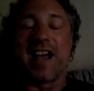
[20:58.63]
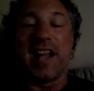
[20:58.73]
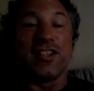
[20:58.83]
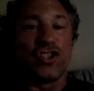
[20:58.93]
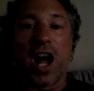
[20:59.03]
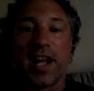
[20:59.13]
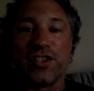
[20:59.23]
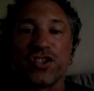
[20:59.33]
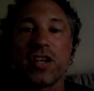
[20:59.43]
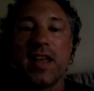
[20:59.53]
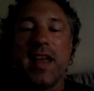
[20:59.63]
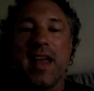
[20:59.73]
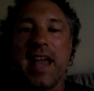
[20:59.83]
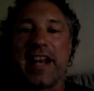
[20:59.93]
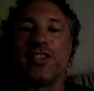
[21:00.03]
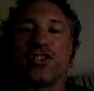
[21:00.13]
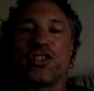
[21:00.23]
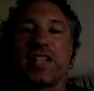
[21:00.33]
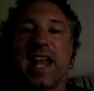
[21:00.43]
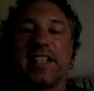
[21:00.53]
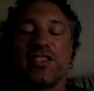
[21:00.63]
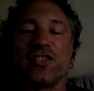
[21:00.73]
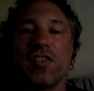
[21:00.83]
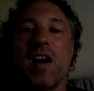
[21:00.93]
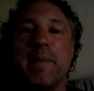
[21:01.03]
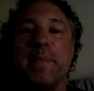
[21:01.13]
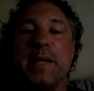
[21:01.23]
not judge, and understand that there's a lot of